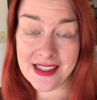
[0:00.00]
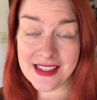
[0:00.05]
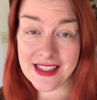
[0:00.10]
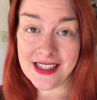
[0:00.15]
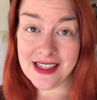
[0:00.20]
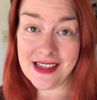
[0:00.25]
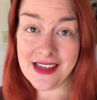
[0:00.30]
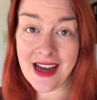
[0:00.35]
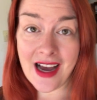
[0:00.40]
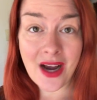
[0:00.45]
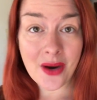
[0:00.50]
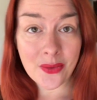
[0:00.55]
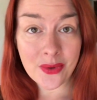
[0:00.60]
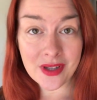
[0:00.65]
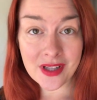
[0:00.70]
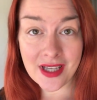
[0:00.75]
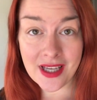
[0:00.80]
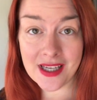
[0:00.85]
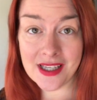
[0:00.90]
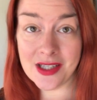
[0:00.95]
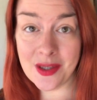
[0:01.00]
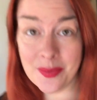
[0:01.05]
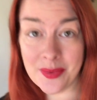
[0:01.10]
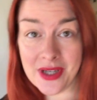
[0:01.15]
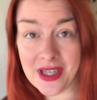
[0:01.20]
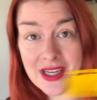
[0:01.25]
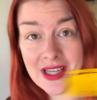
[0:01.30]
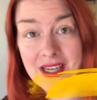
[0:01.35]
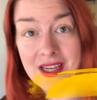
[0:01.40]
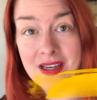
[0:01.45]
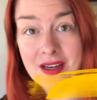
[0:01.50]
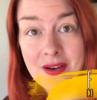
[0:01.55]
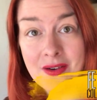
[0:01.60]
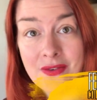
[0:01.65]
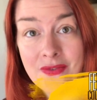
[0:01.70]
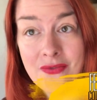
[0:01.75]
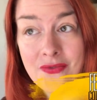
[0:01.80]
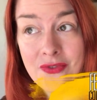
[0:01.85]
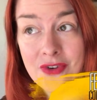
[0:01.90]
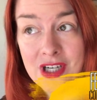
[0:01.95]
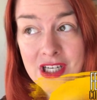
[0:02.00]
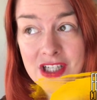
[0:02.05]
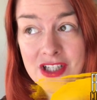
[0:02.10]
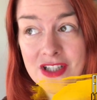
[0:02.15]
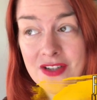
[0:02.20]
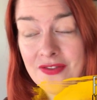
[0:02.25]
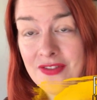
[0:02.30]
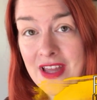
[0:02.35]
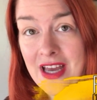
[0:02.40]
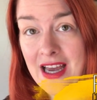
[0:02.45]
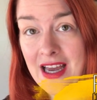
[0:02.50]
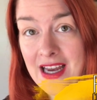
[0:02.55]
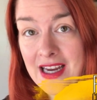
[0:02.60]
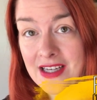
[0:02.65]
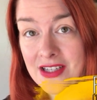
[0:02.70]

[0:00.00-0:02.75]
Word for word: Did not really end up getting footage of that,